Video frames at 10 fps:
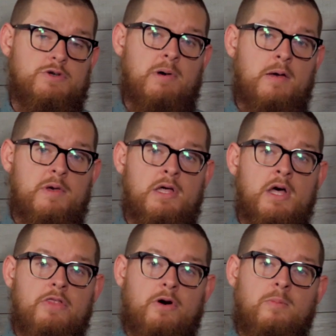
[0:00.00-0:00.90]
or maybe
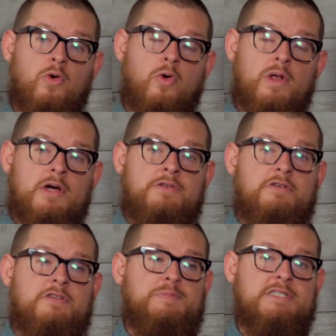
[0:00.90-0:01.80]
they're more willing
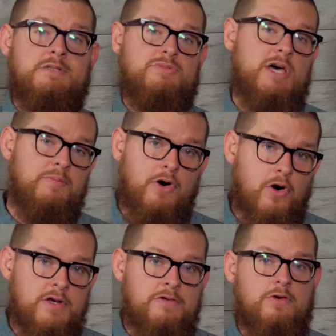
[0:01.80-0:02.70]
to spend some time
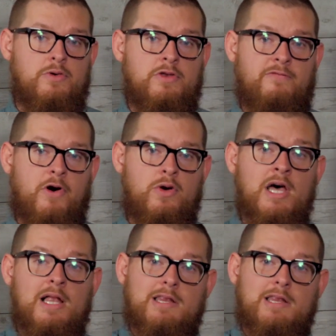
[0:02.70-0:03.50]
talking to you on the phone.